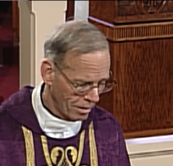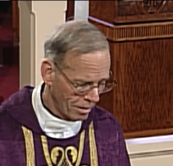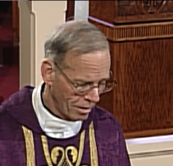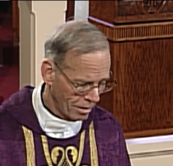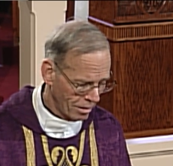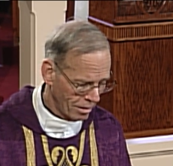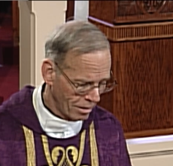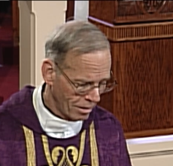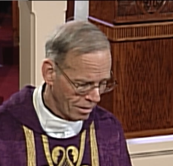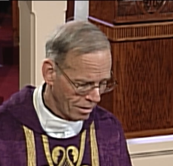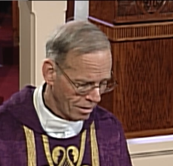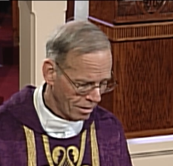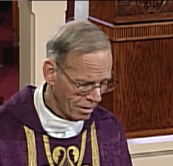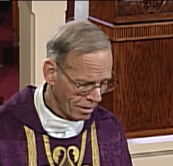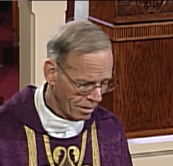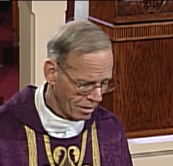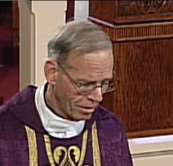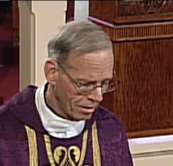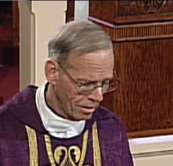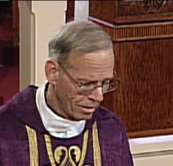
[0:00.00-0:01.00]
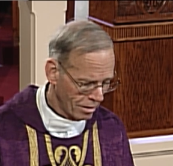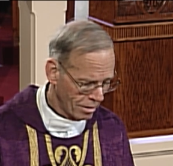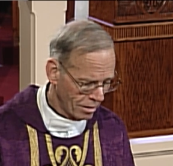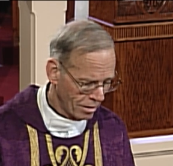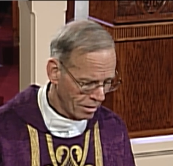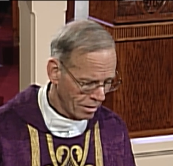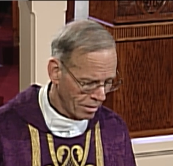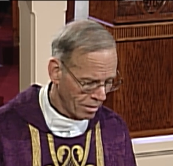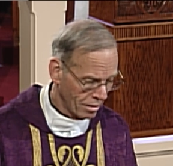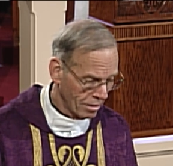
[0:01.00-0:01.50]

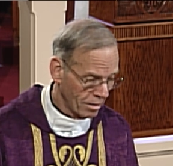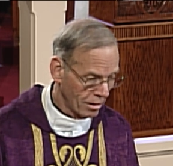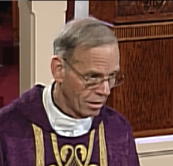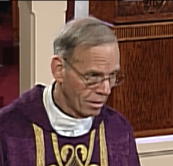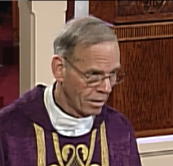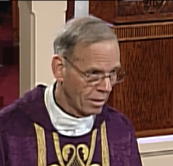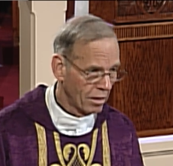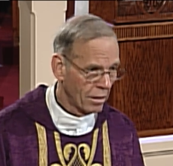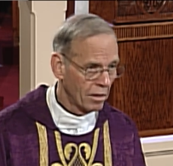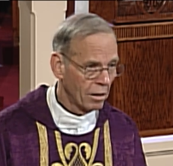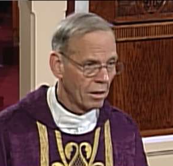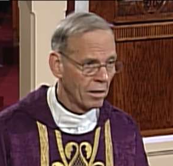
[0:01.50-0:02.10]
No one is speaking in this clip.